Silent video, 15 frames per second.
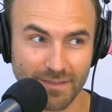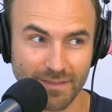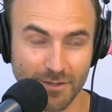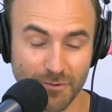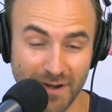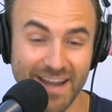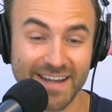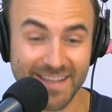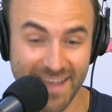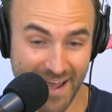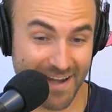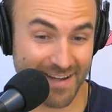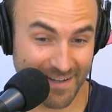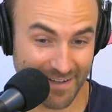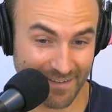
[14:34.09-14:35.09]
the Grand
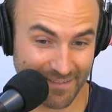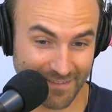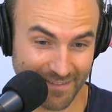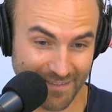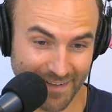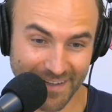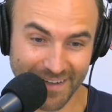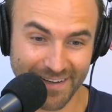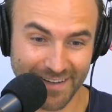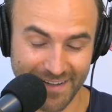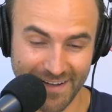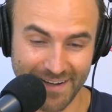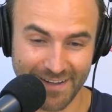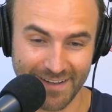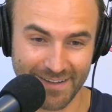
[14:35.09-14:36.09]
Canyon in,
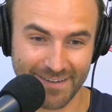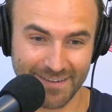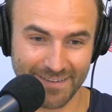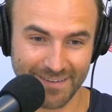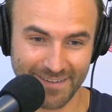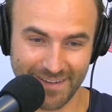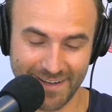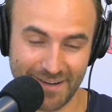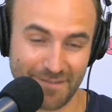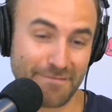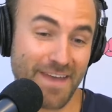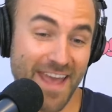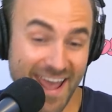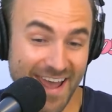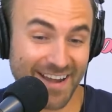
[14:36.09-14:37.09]
Ooh, in a, going, in a
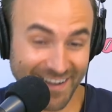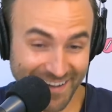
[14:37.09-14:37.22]
van,